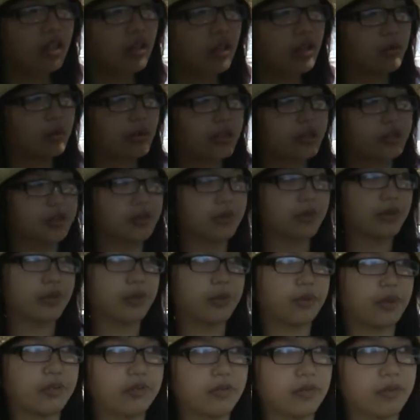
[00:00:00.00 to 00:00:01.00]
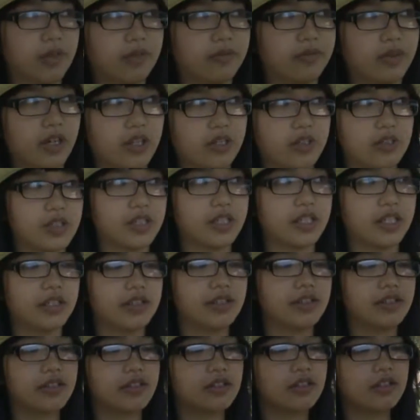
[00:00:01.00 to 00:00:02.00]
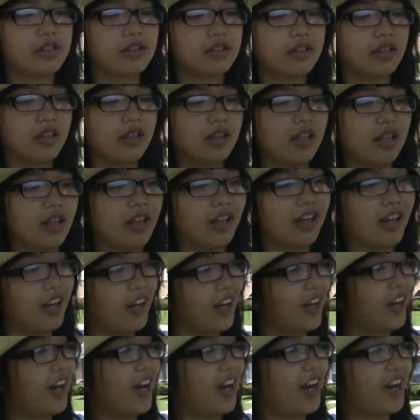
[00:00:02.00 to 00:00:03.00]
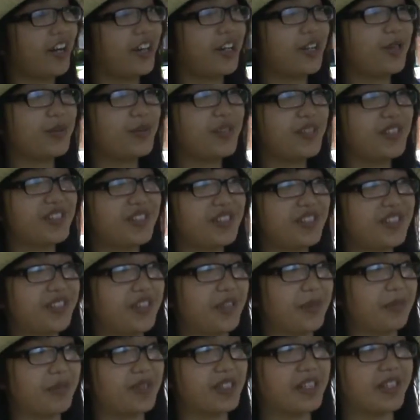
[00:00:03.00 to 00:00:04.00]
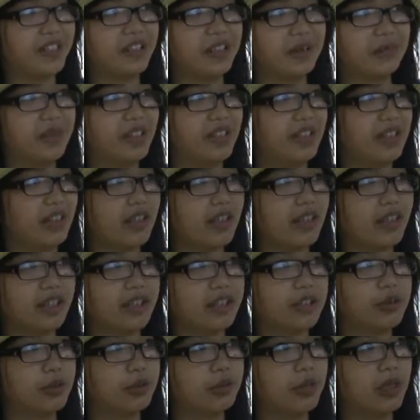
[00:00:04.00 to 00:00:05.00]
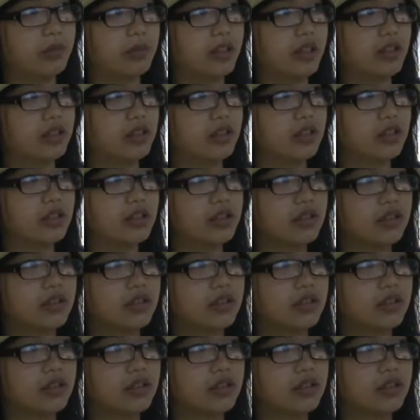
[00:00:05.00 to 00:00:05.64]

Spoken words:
I wanted to run away from my father's eyes. I always see them telling me that I killed my brother.